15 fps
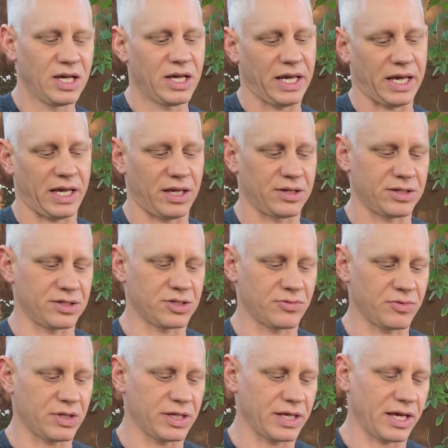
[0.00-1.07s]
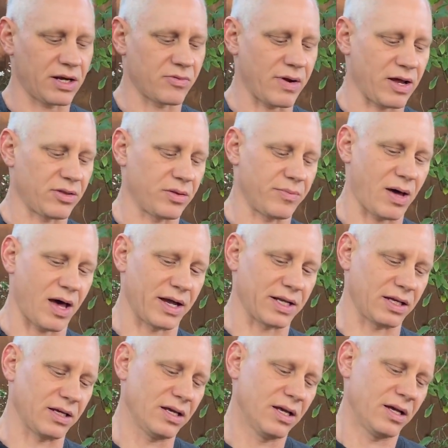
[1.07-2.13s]
and to really get around the
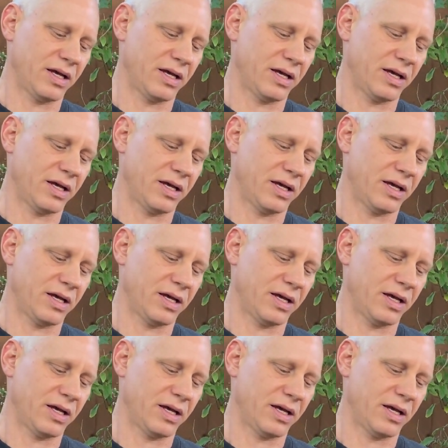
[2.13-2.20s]
body